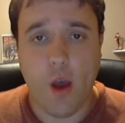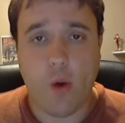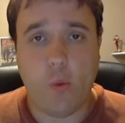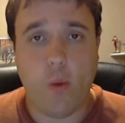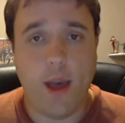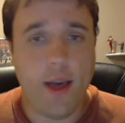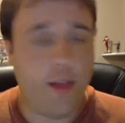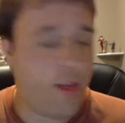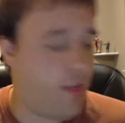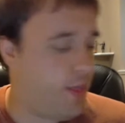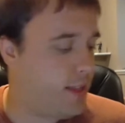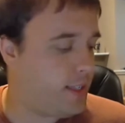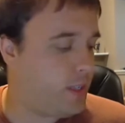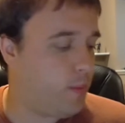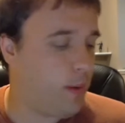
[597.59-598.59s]
Well,
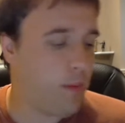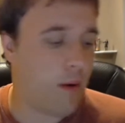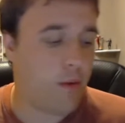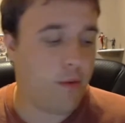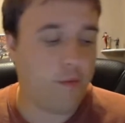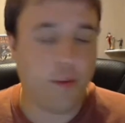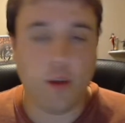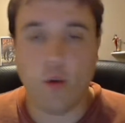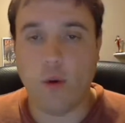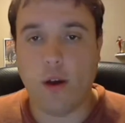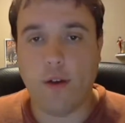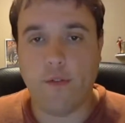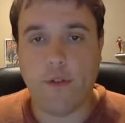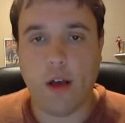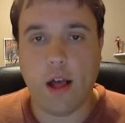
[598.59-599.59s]
this has been my review
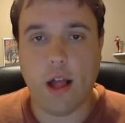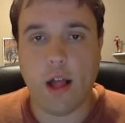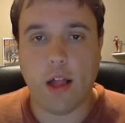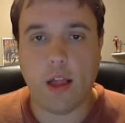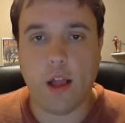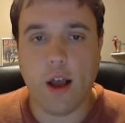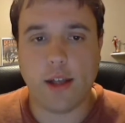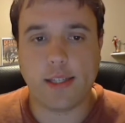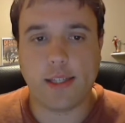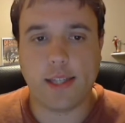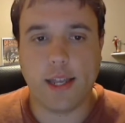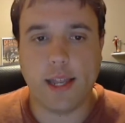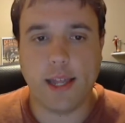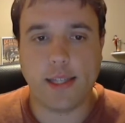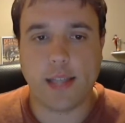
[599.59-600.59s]
of Lost
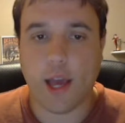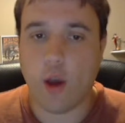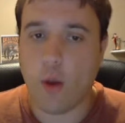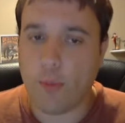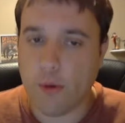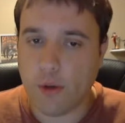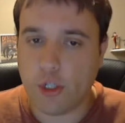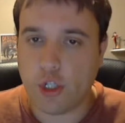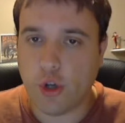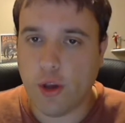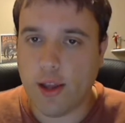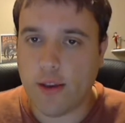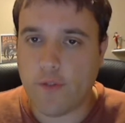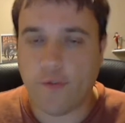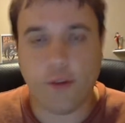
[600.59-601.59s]
Cities. I hope you
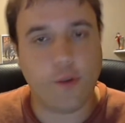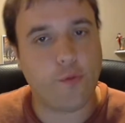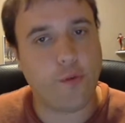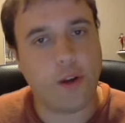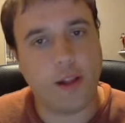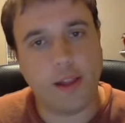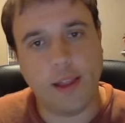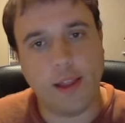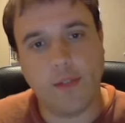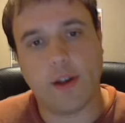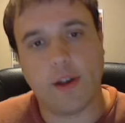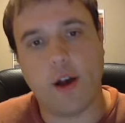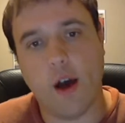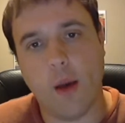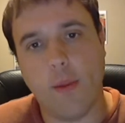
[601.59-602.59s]
enjoy it. Feel free to leave a
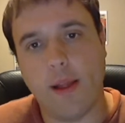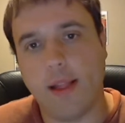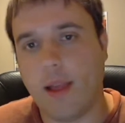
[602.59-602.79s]
comment.